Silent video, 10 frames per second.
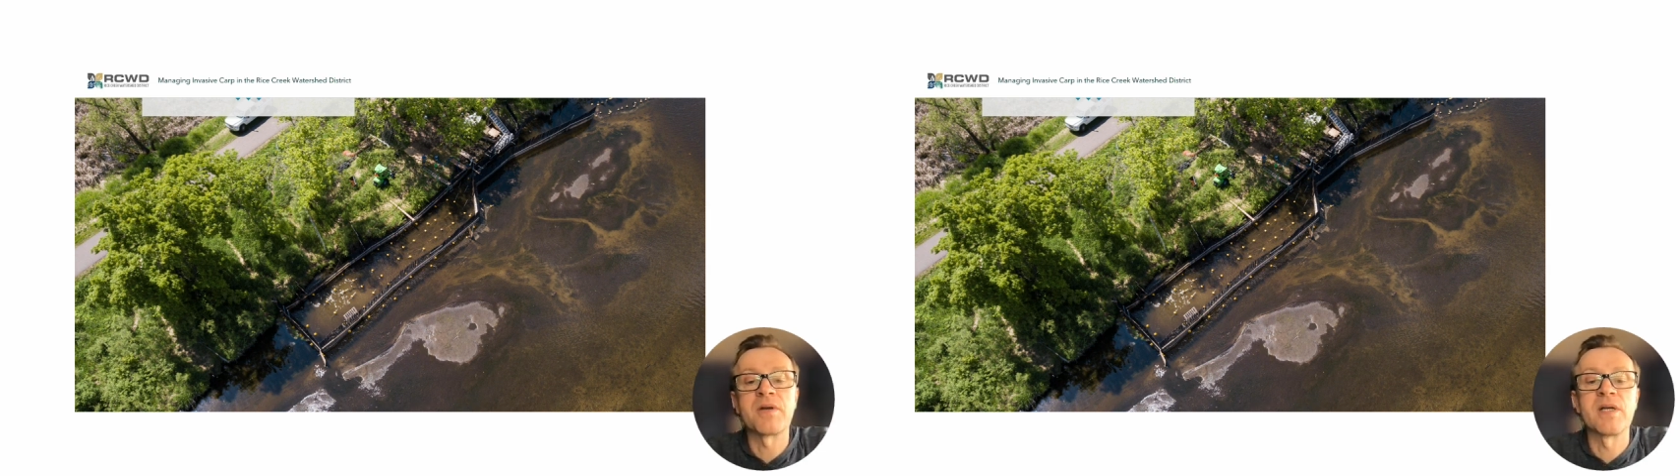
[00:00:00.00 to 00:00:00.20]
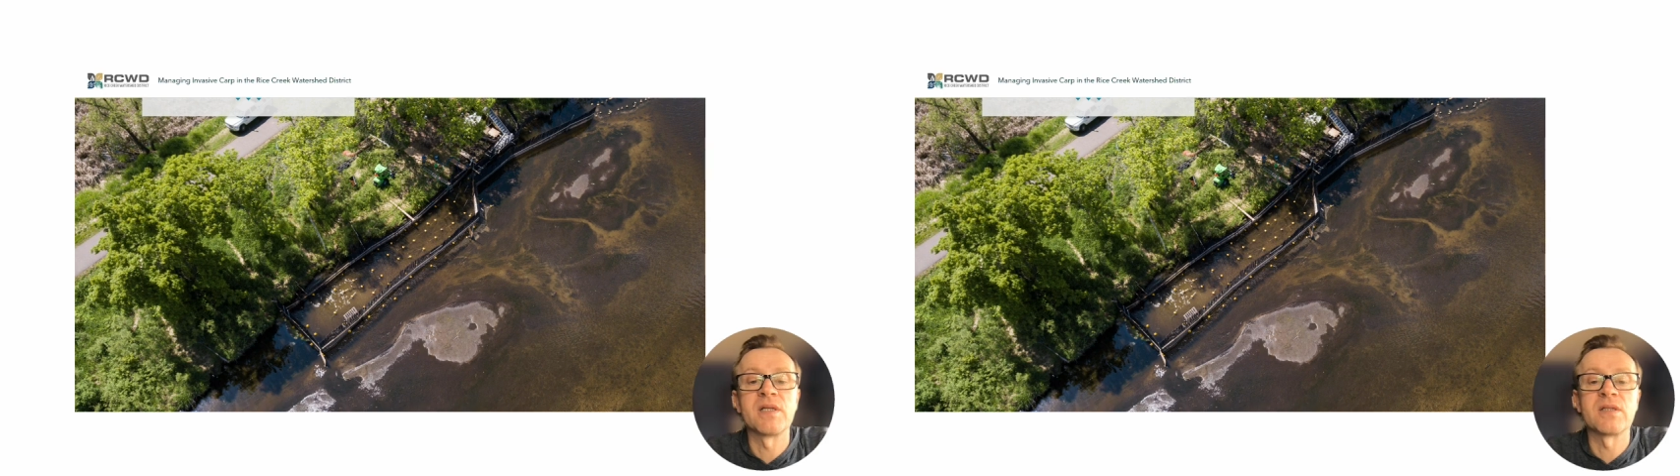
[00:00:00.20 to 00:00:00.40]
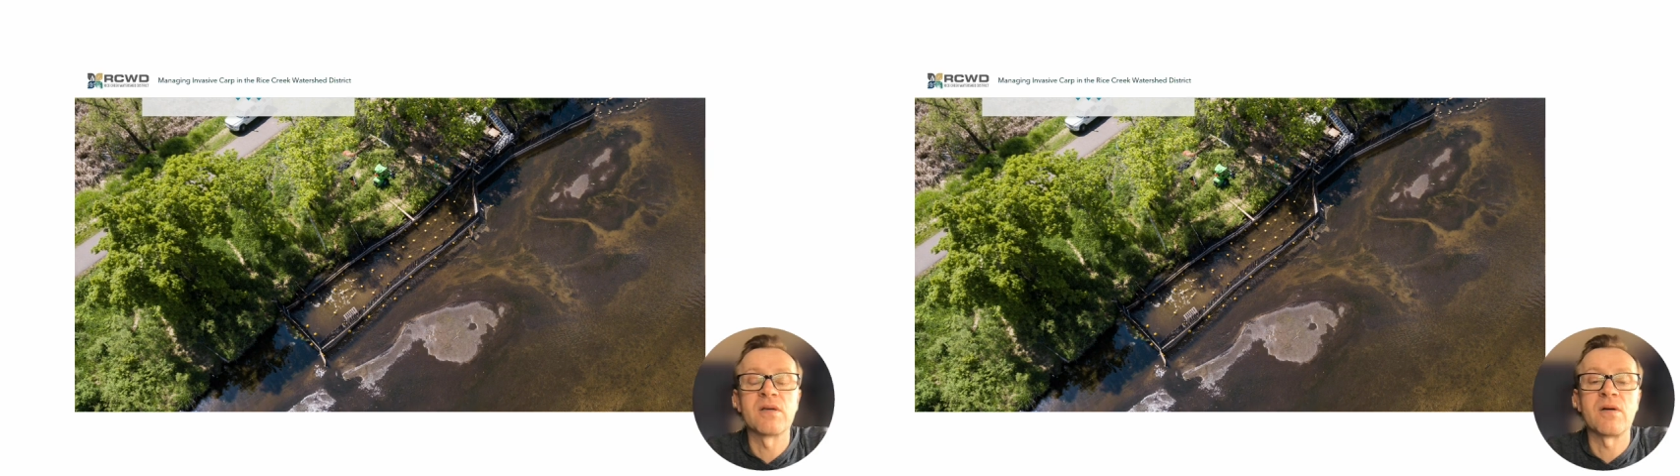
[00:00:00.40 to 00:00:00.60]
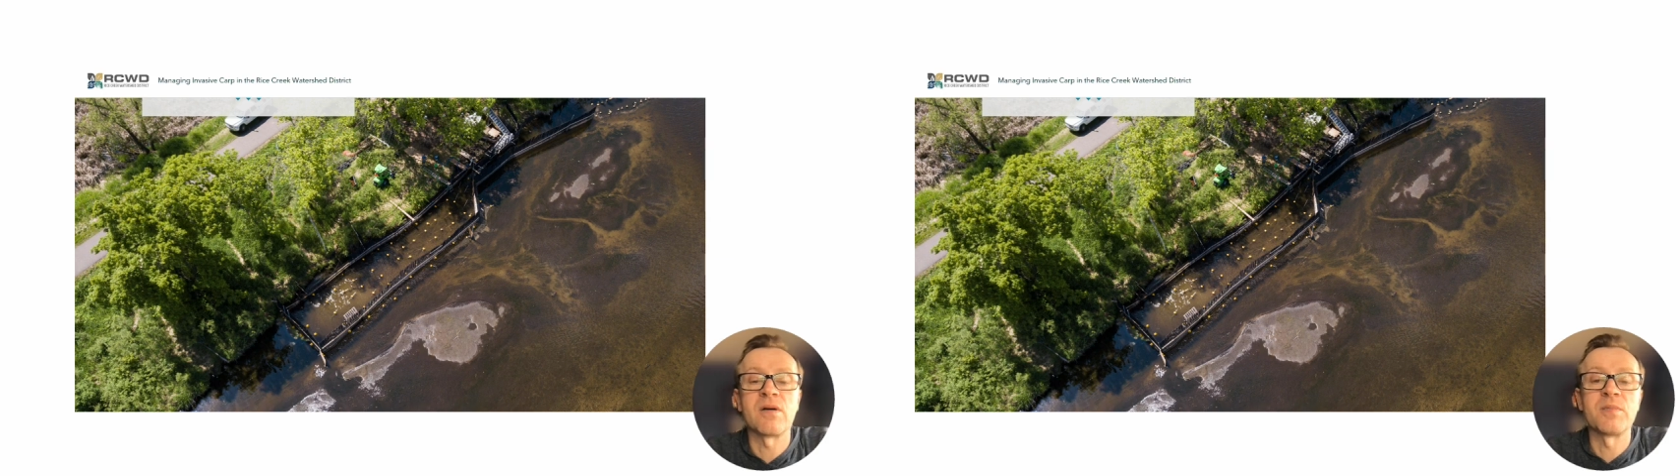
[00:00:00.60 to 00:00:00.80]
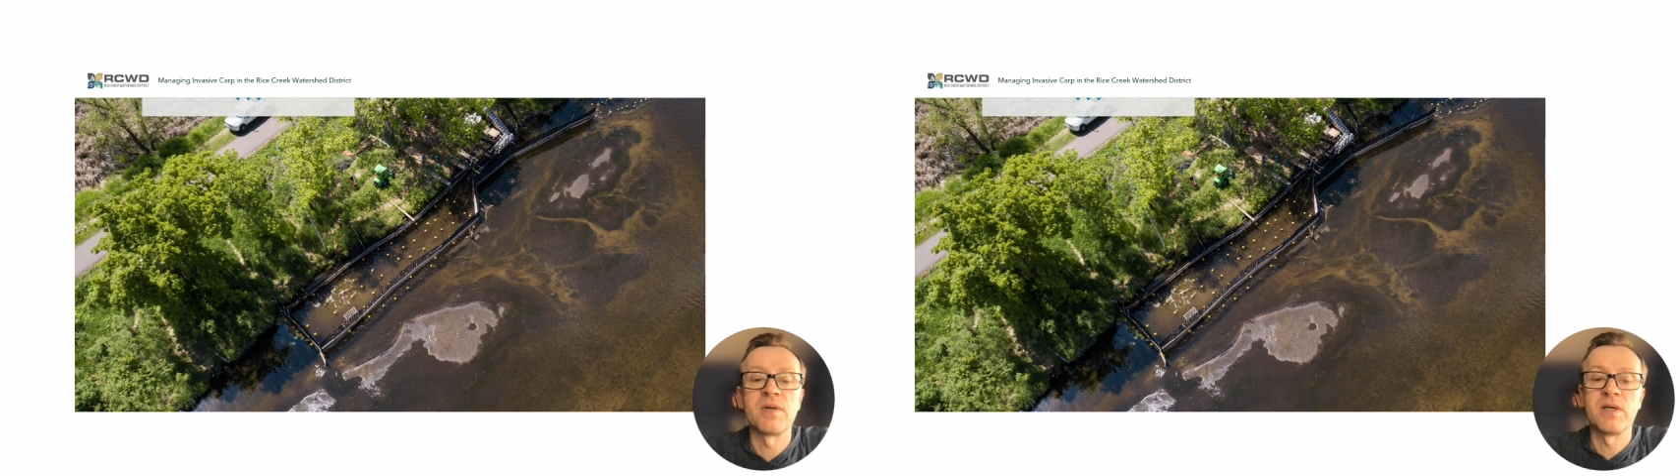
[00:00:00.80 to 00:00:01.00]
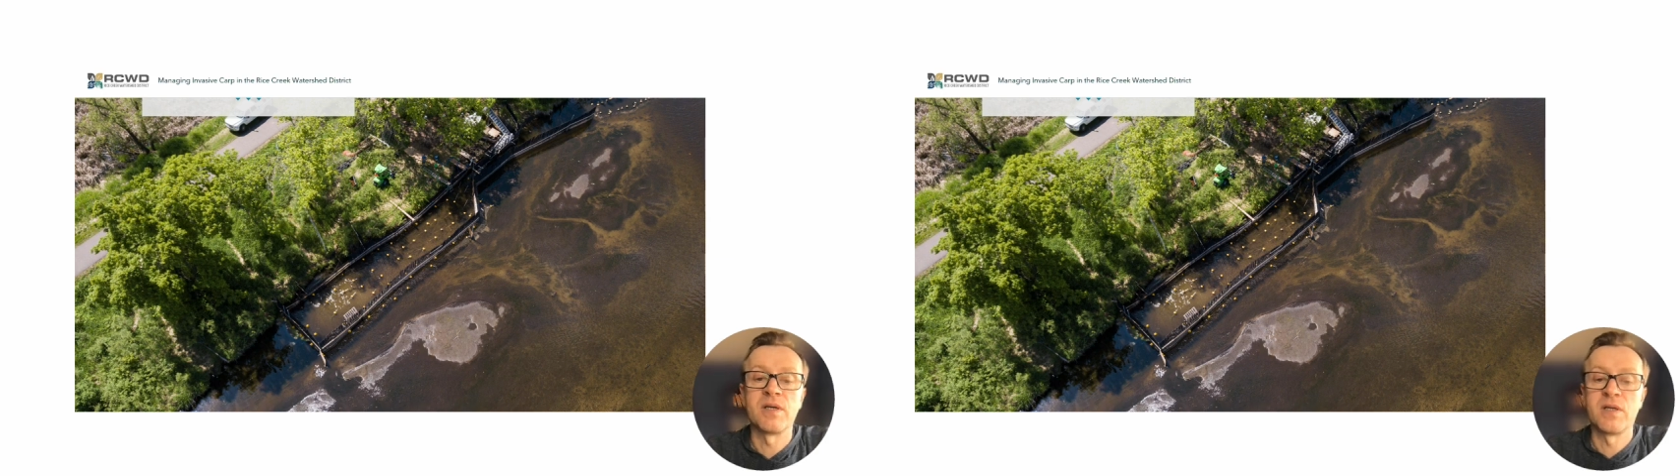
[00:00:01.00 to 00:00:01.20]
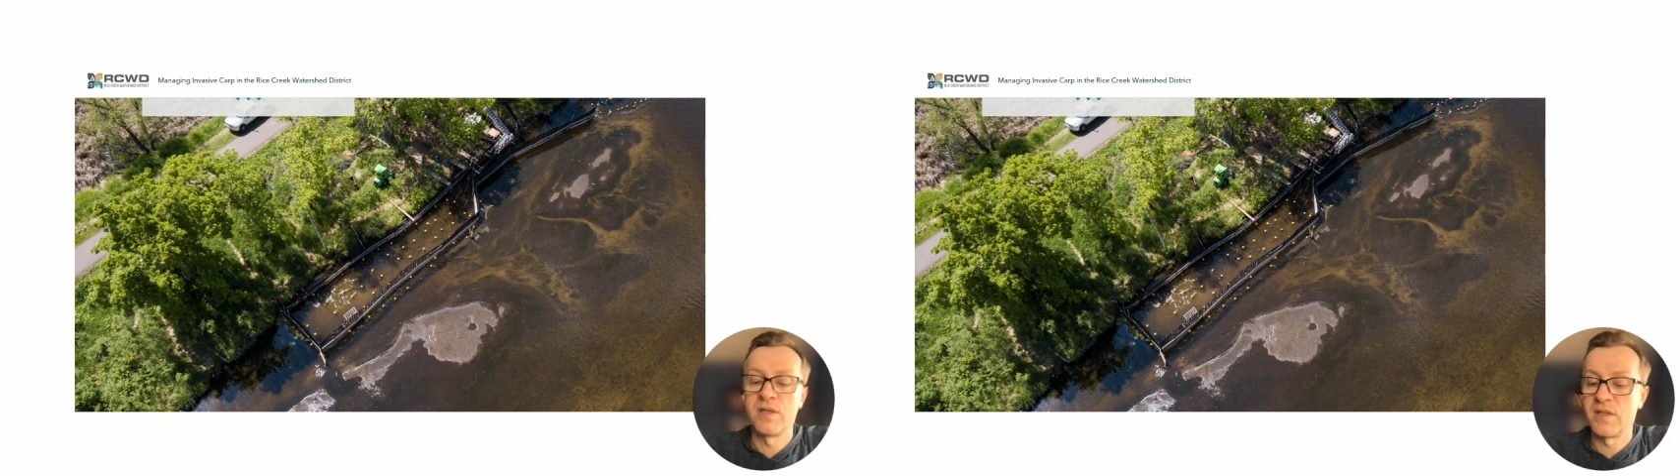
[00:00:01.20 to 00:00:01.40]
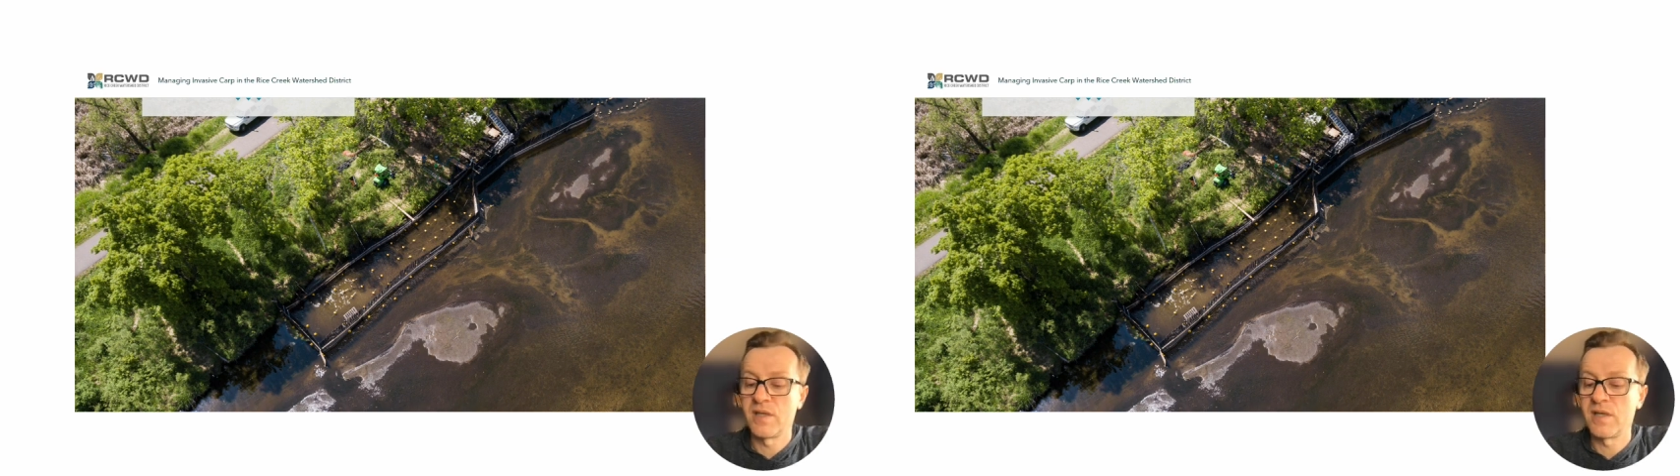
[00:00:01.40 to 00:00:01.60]
and push them on top of
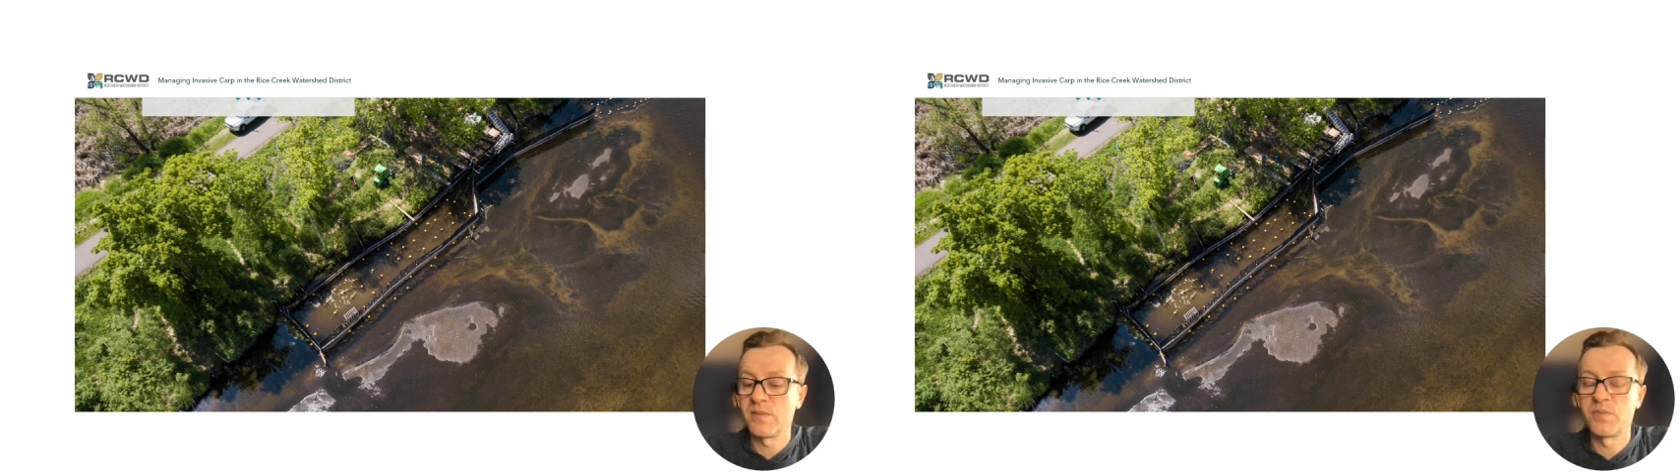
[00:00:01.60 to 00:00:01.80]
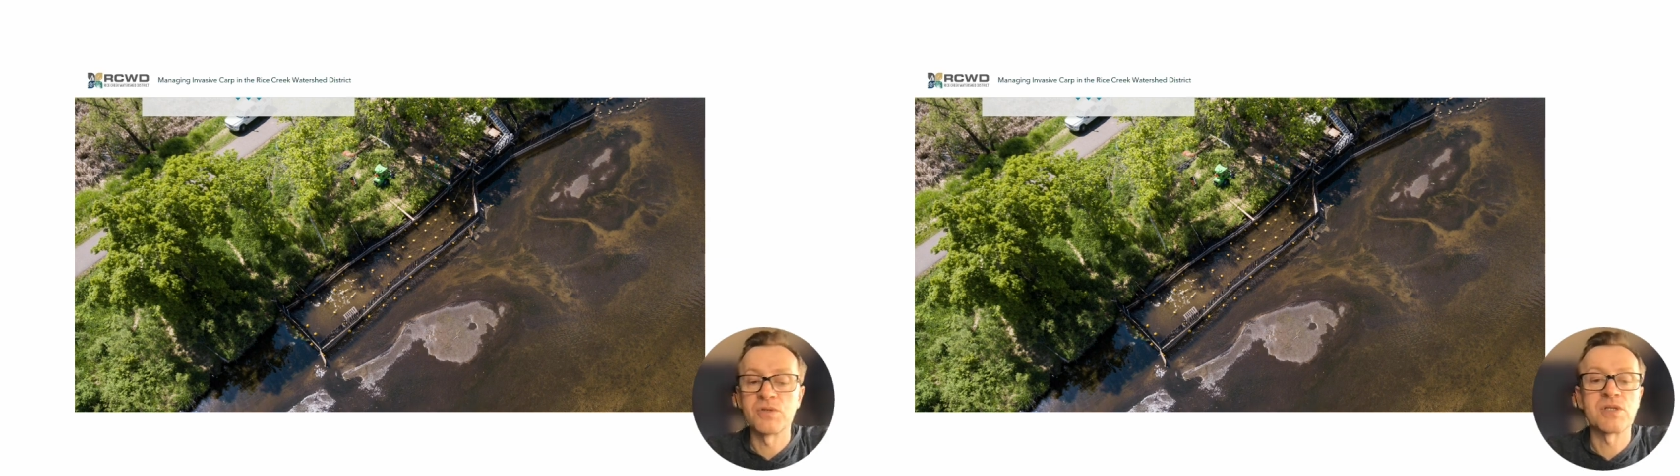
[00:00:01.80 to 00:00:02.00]
conveyors for